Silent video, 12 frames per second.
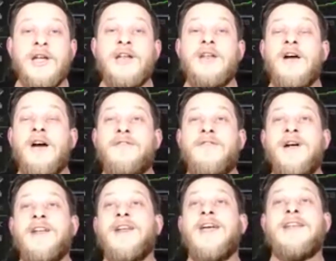and not
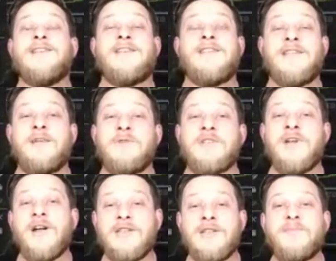finances, like we
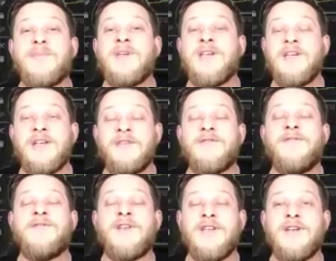talked at the beginning of the
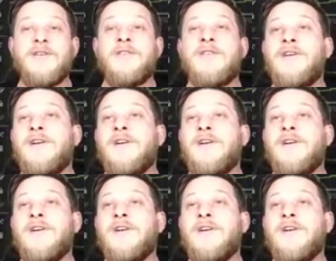video.